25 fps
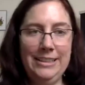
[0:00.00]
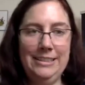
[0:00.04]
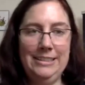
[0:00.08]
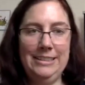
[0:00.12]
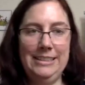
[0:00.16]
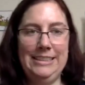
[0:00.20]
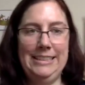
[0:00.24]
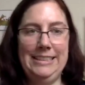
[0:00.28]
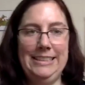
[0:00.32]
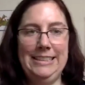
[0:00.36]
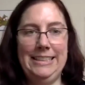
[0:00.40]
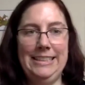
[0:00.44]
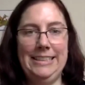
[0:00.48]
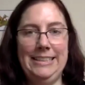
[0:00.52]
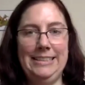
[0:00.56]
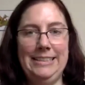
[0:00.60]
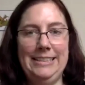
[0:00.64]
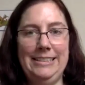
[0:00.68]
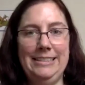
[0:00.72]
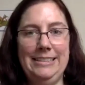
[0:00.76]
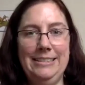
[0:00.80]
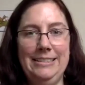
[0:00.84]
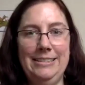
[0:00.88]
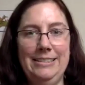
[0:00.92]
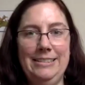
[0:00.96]
And she's like,
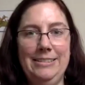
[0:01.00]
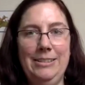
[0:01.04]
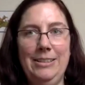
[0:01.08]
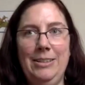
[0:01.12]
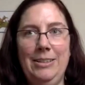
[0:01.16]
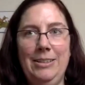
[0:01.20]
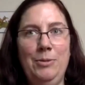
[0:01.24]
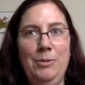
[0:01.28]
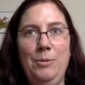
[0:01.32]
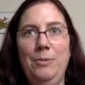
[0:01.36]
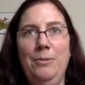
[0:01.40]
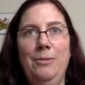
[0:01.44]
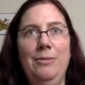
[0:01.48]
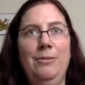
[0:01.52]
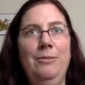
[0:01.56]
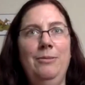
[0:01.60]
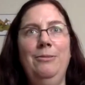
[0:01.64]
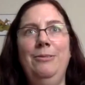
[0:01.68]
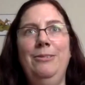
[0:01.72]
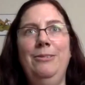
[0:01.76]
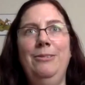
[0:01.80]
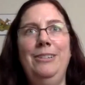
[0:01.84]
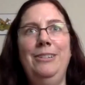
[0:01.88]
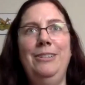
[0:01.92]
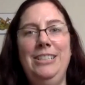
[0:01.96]

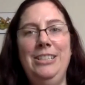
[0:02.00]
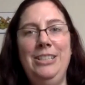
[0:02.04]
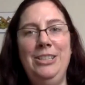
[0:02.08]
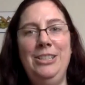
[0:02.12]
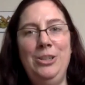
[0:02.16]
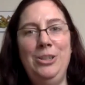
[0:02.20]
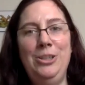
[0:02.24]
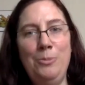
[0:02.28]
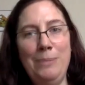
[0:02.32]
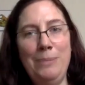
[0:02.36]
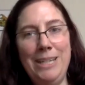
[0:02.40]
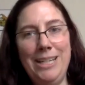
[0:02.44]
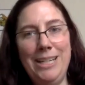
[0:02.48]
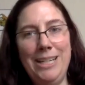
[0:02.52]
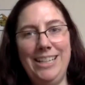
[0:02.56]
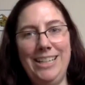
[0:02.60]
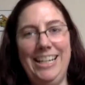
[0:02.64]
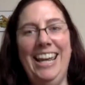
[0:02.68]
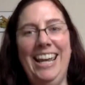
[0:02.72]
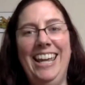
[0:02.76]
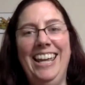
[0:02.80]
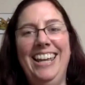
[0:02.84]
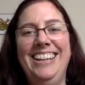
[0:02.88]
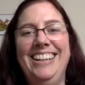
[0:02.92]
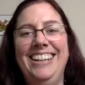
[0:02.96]
what do you mean?